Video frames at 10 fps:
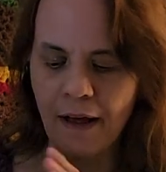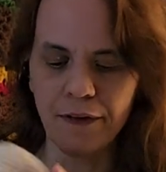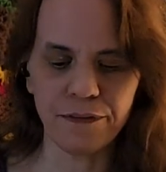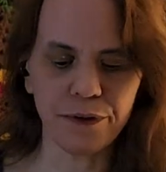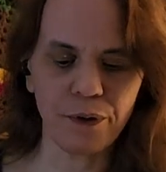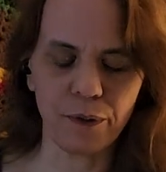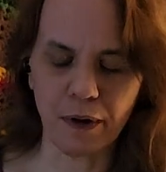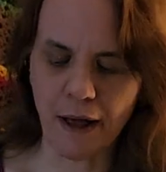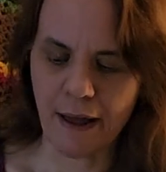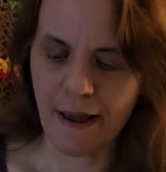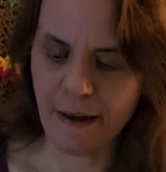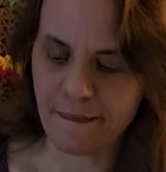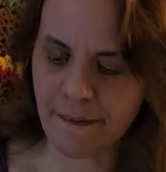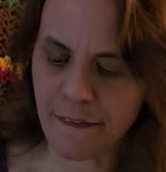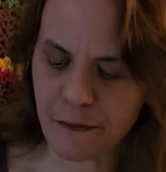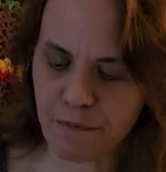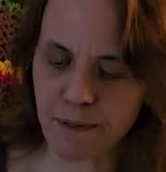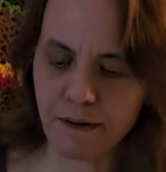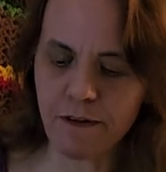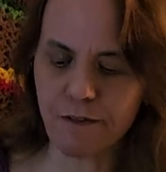So it knits
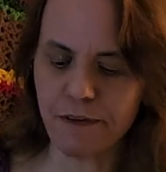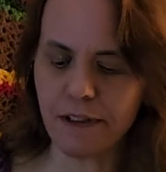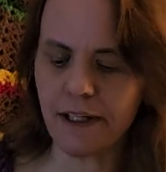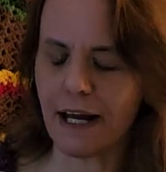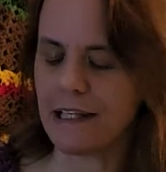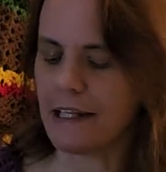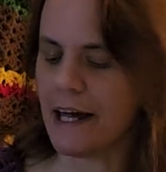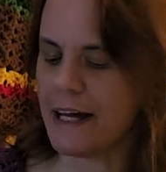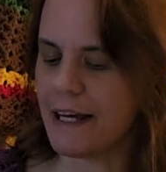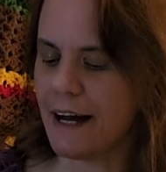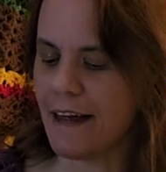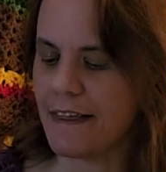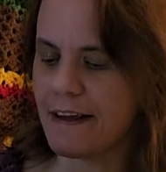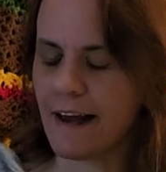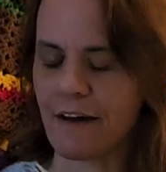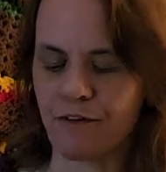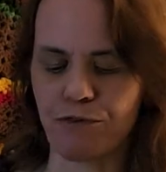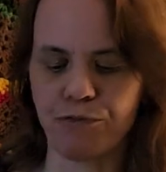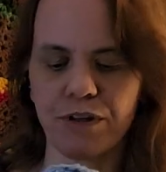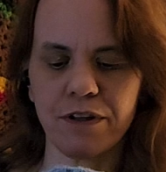beautifully. I like it. I think it has
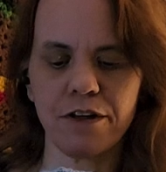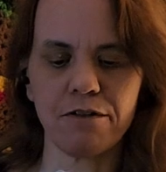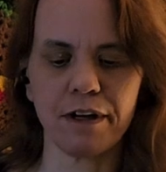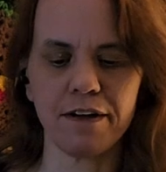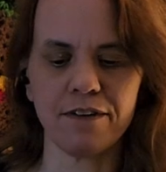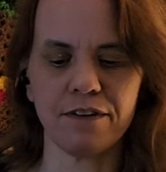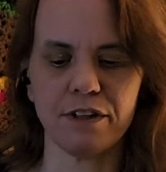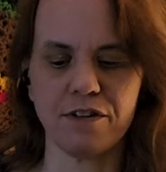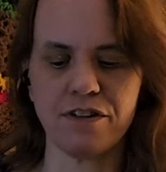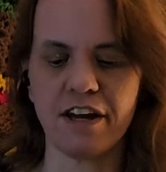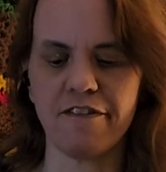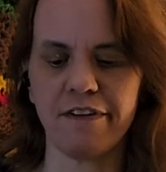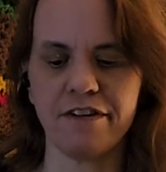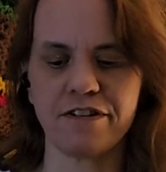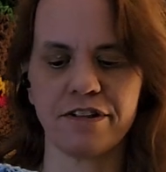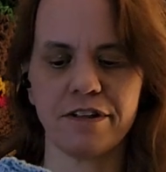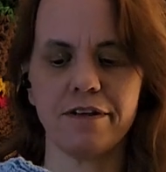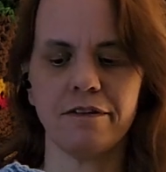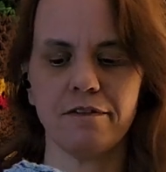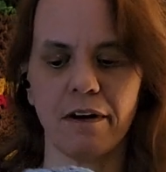really great stitch definition,
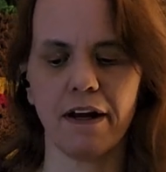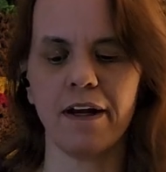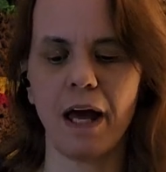right?